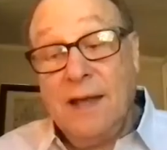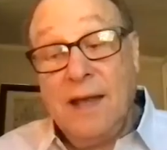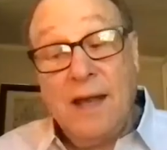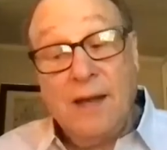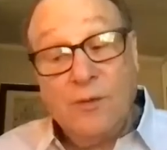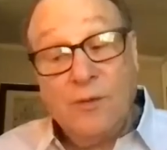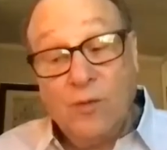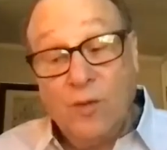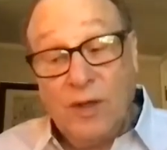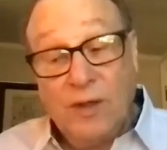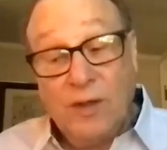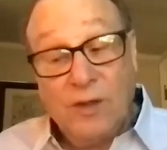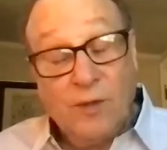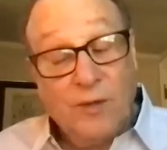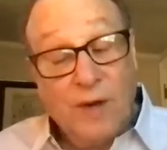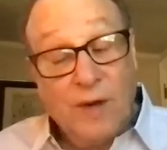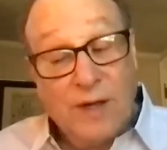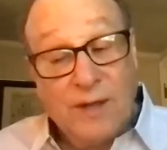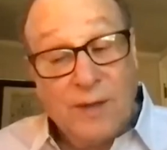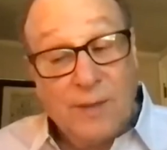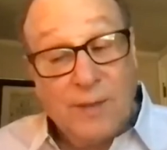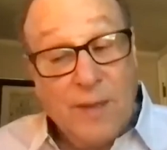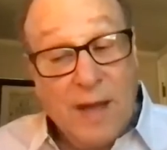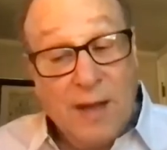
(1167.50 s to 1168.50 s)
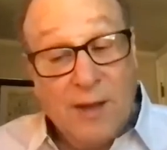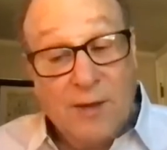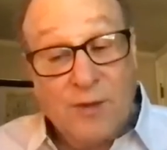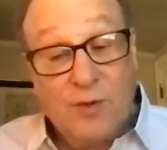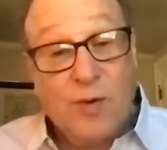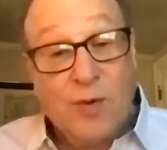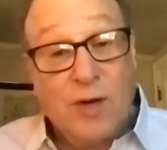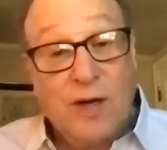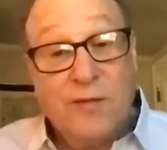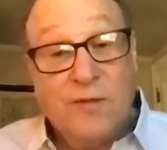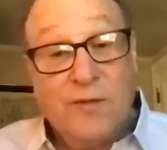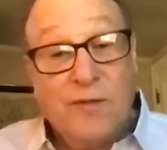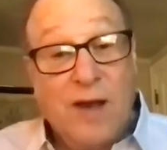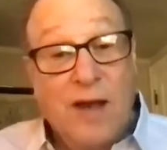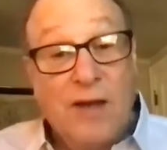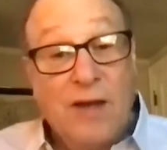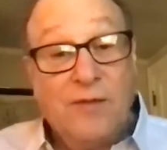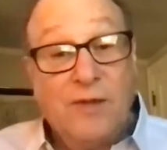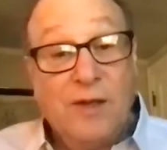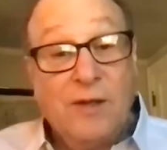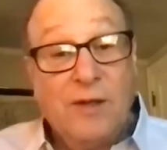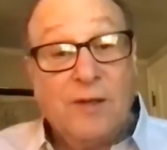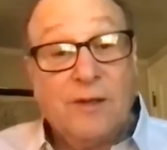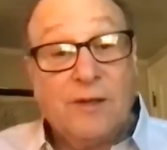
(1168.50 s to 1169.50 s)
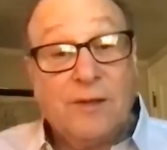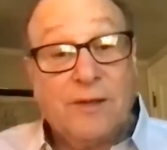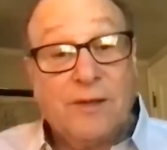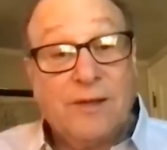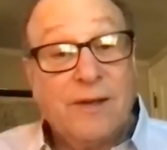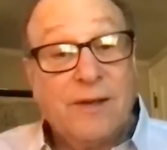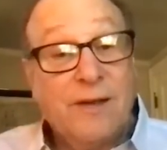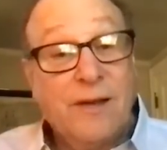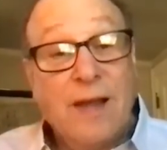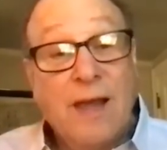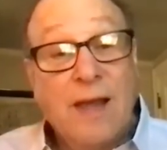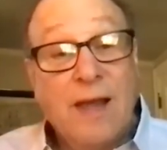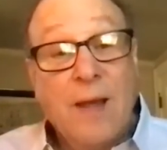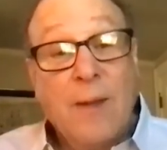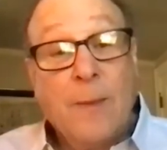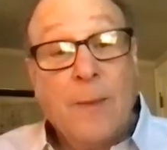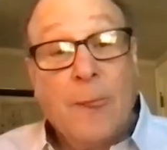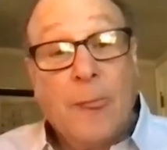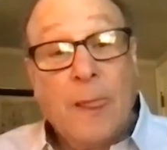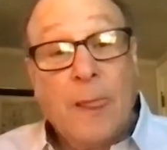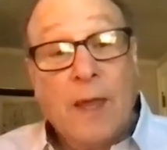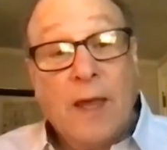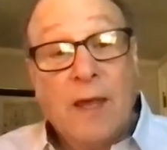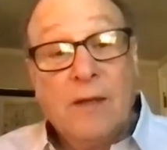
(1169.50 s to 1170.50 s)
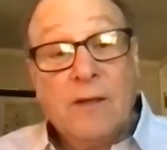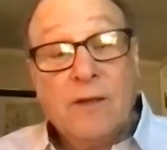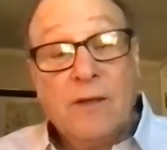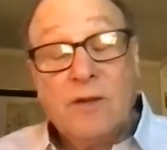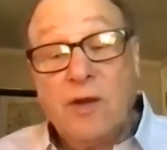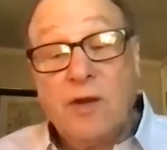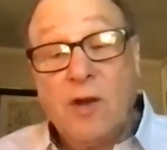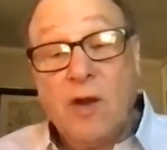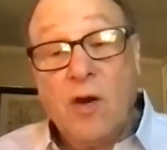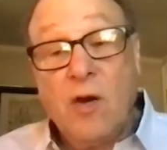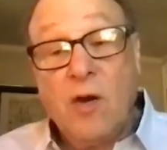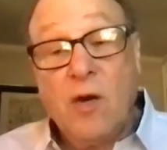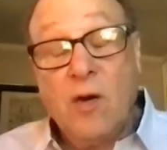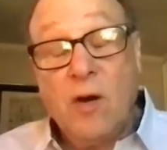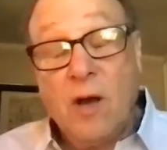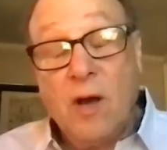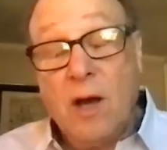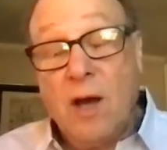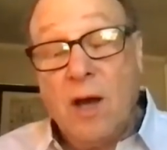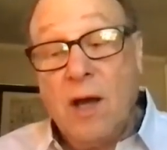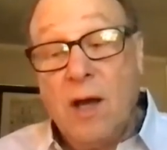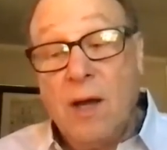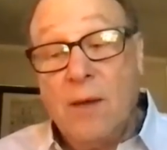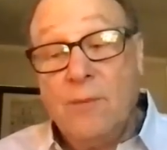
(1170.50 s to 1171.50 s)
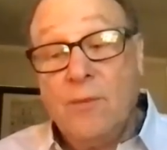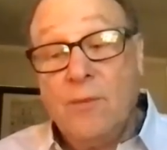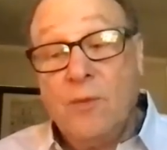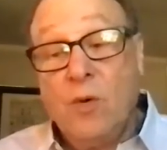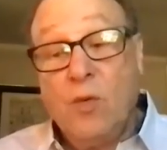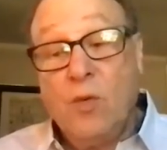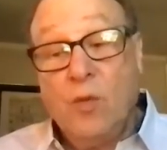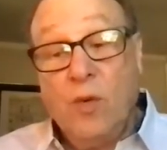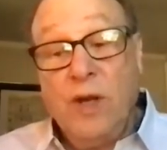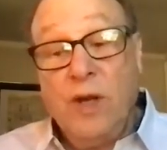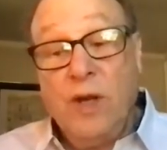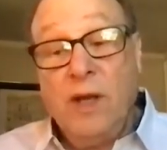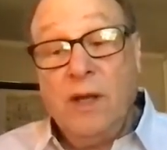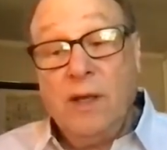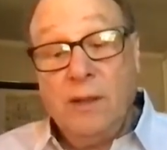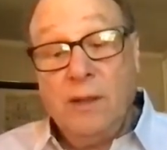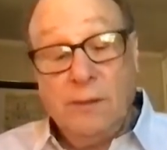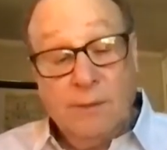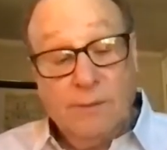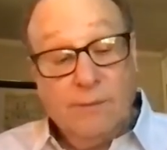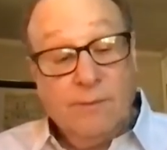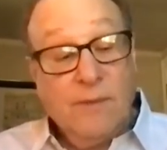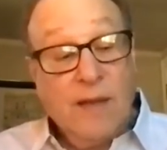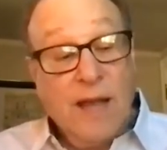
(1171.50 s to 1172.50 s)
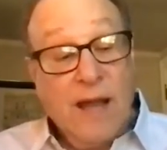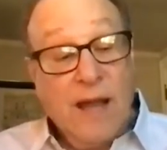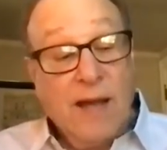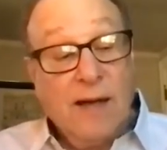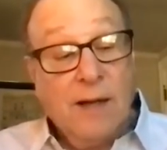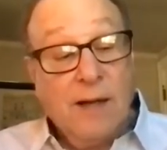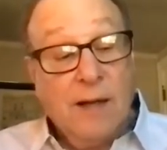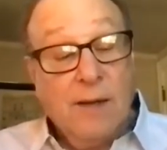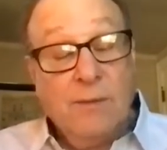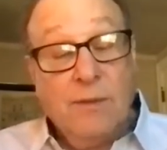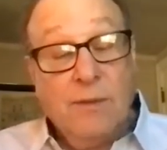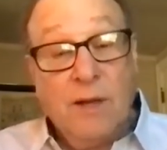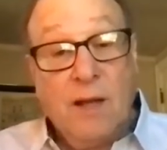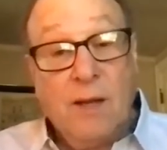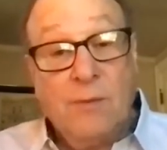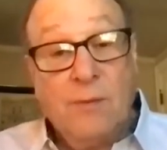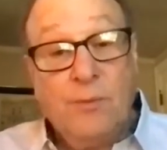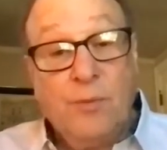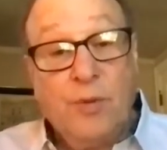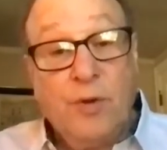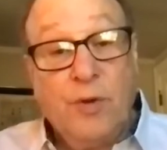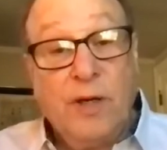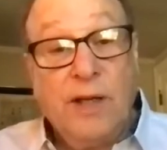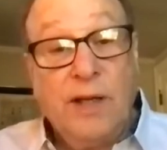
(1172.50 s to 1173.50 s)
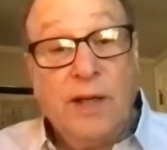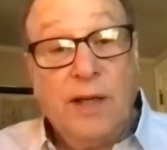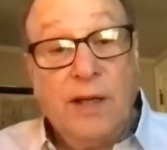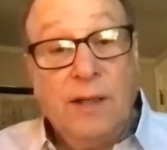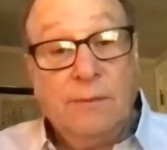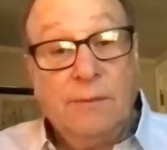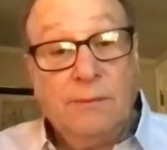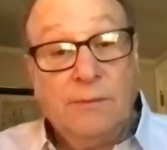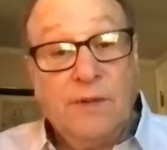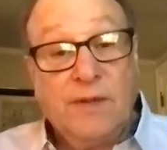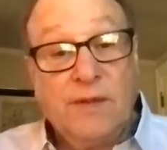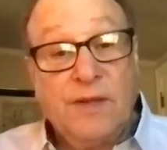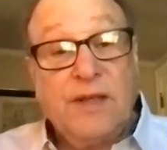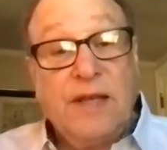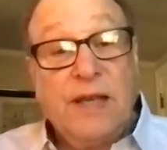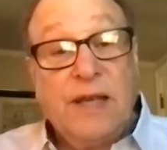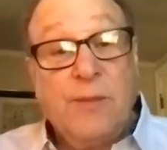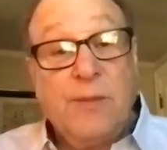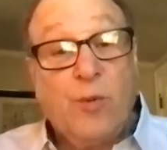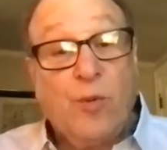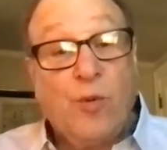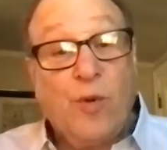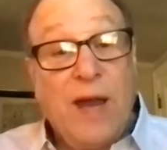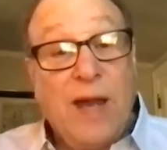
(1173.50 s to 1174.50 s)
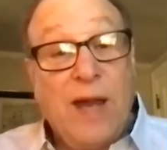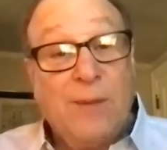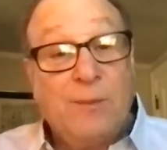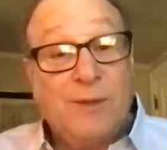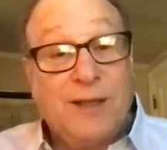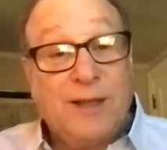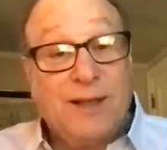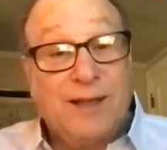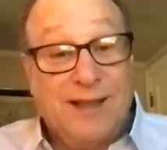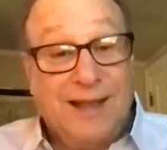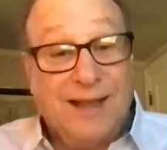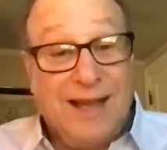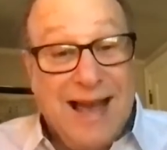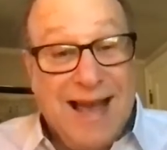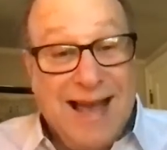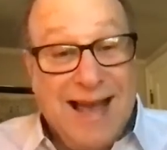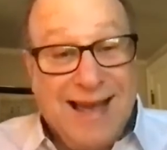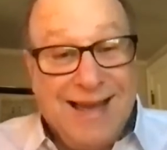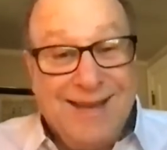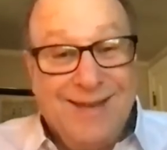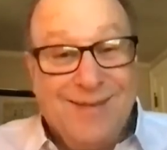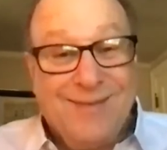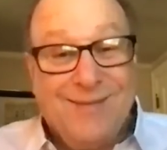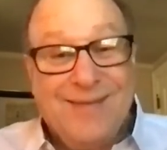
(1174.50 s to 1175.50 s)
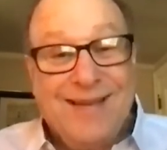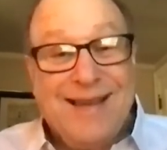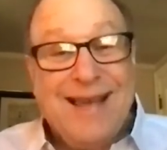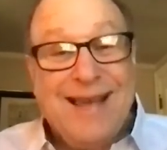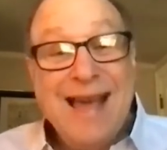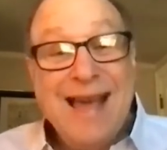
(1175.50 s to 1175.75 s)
hadn't written a resume in 25 years. So we had a pretty steep ramp to climb